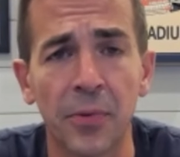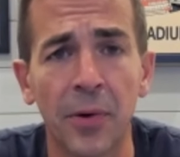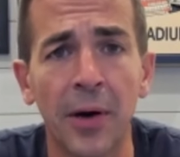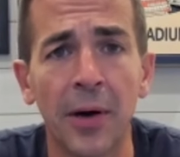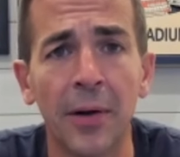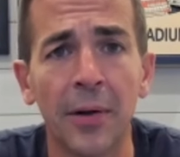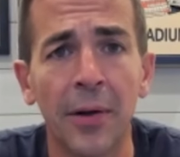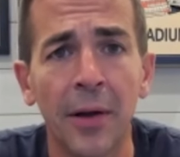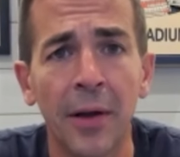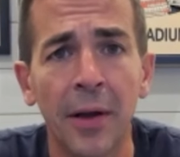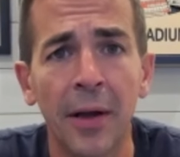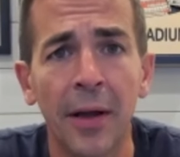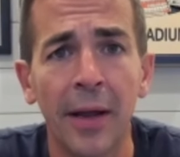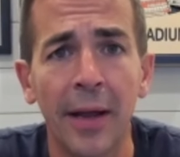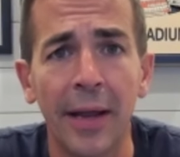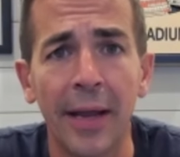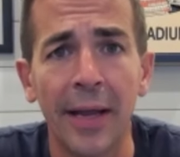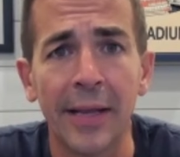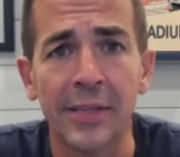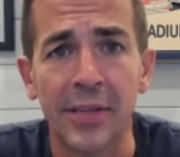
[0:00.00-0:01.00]
Well,
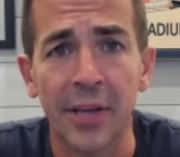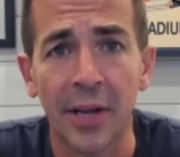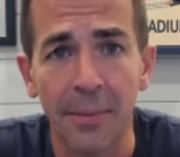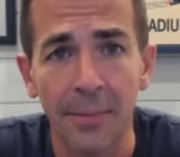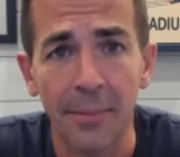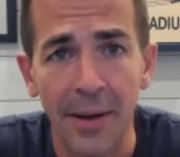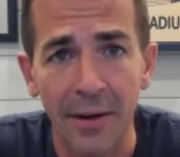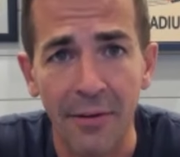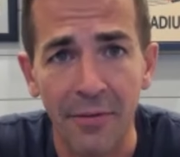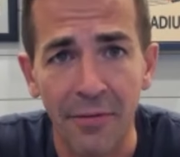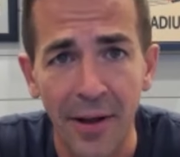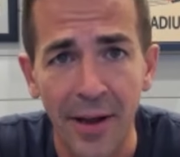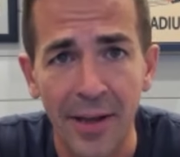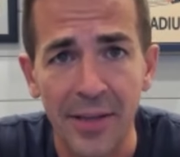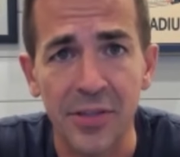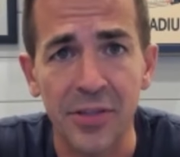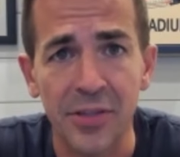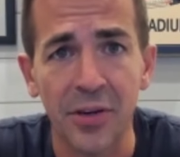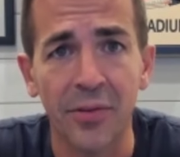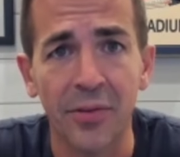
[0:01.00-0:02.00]
it's going to
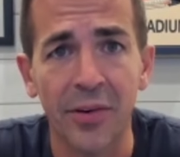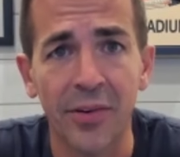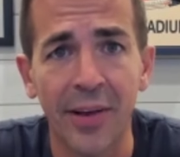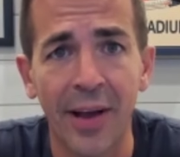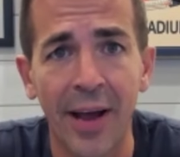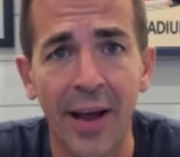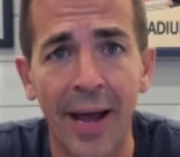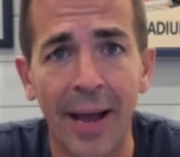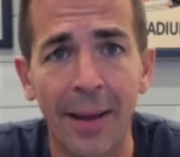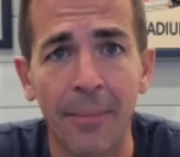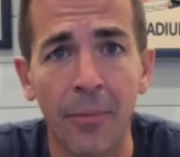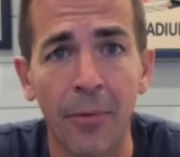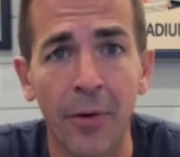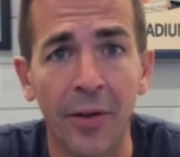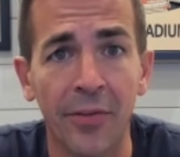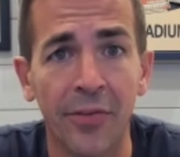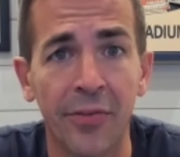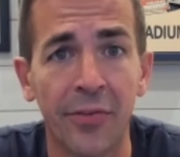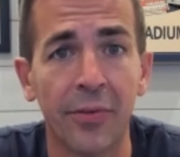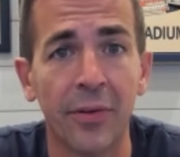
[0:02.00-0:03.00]
manifest over time
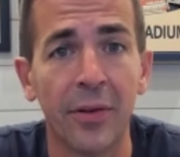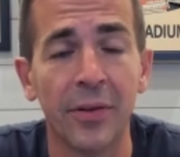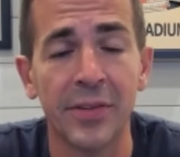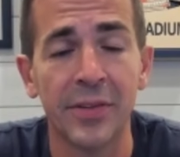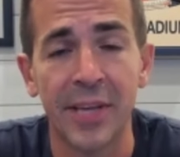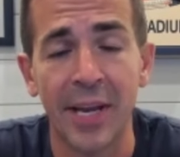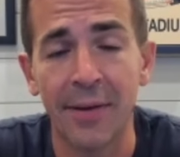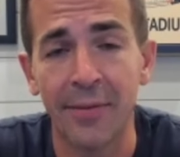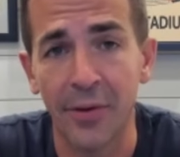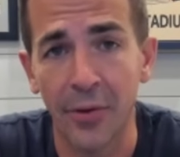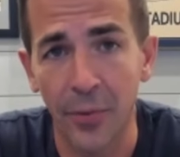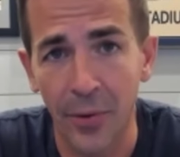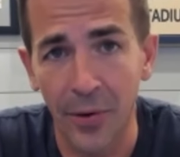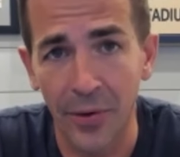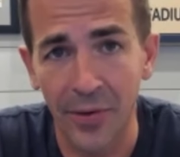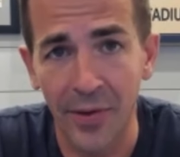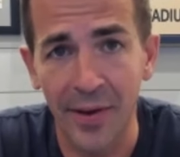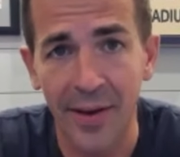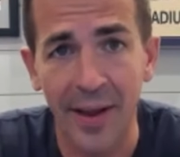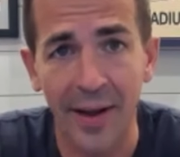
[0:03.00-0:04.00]
with Xavier
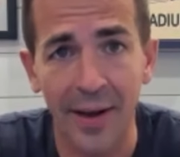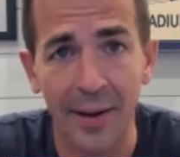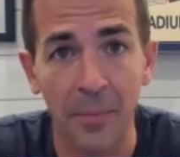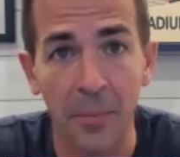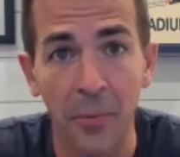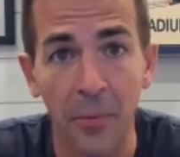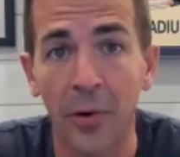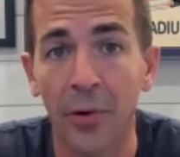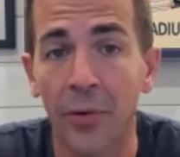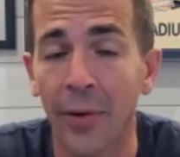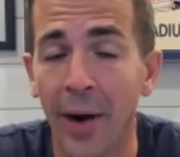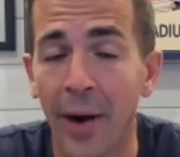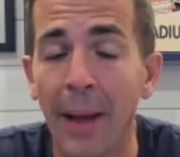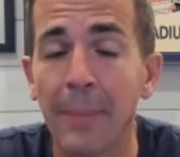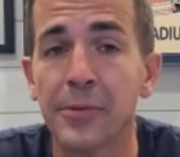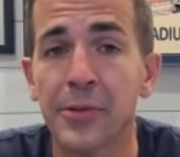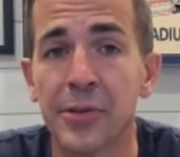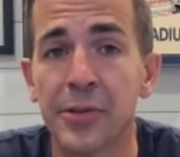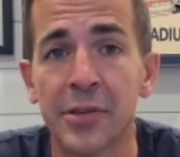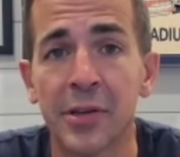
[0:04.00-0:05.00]
Worthy getting more
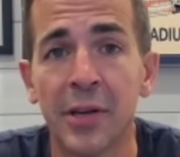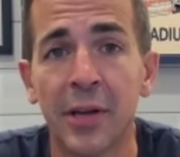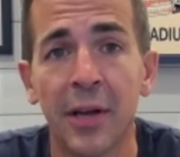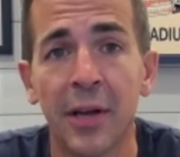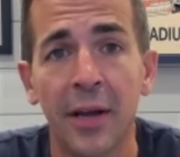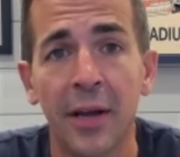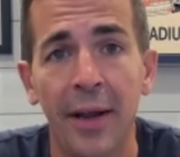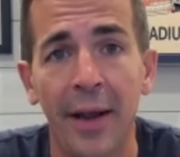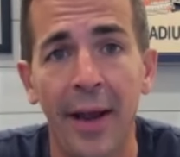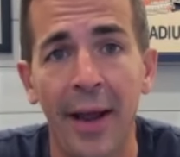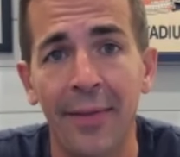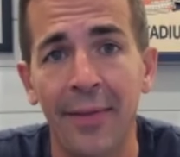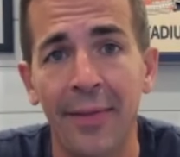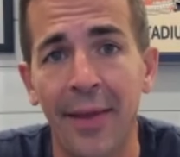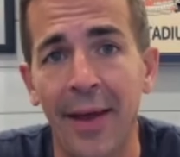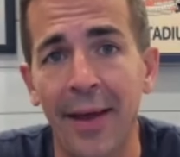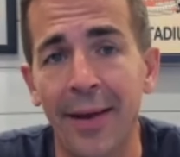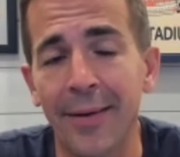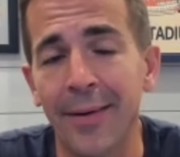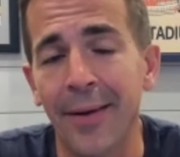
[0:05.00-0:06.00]
reps and
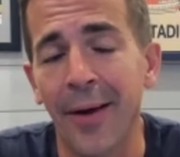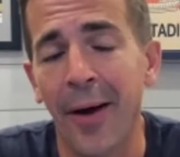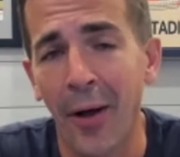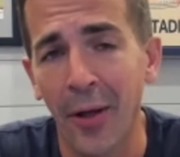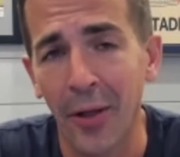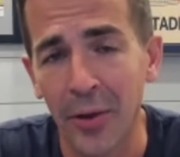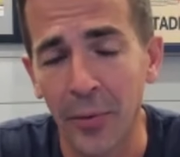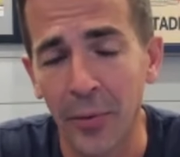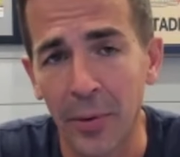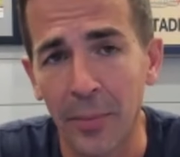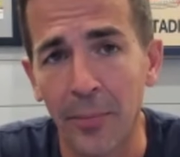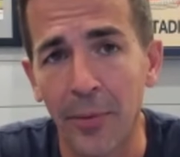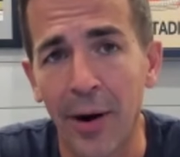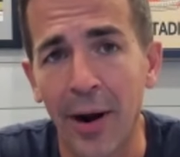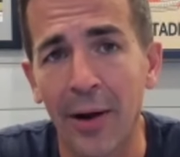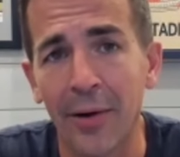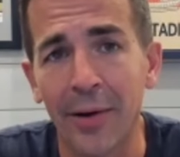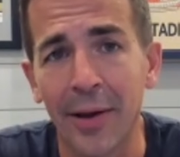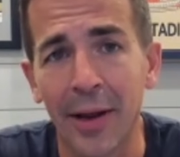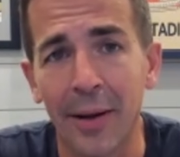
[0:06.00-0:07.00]
then Hollywood
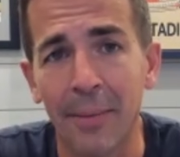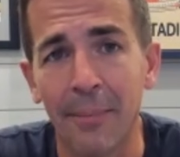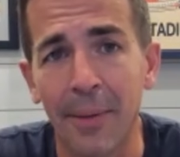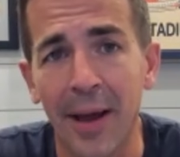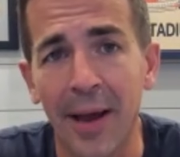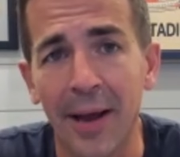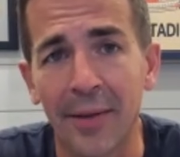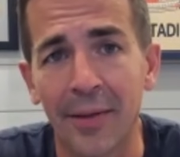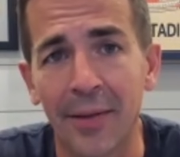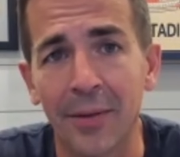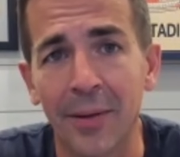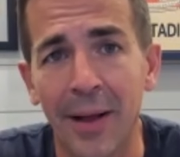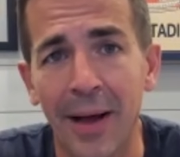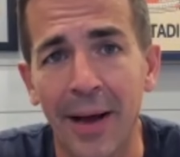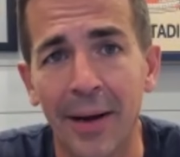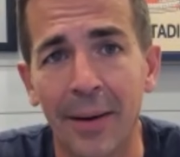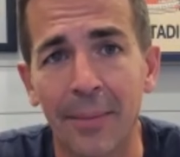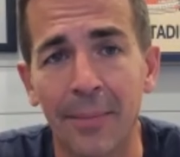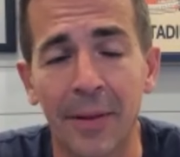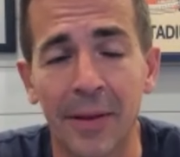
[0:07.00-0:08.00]
Brown getting back in the lineup.